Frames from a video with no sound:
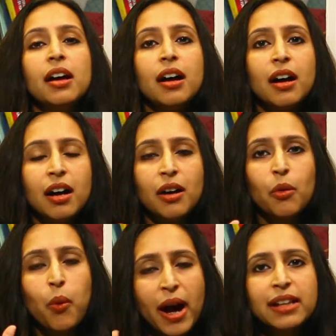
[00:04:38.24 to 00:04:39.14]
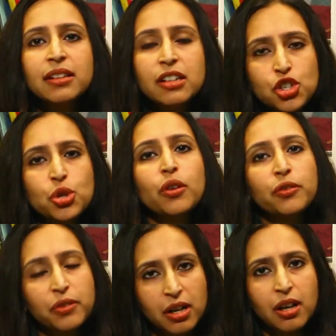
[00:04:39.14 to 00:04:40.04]
Why the issue
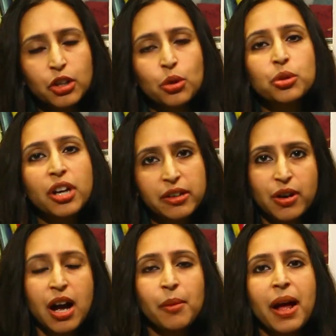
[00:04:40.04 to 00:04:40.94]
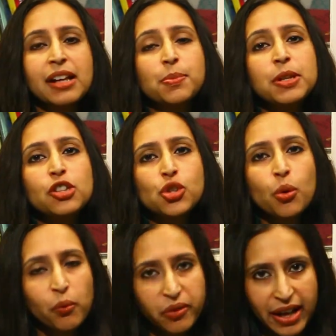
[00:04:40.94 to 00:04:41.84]
of Ayodhya and Ram has been
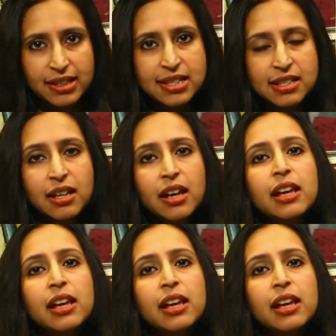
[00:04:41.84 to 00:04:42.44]
so vexed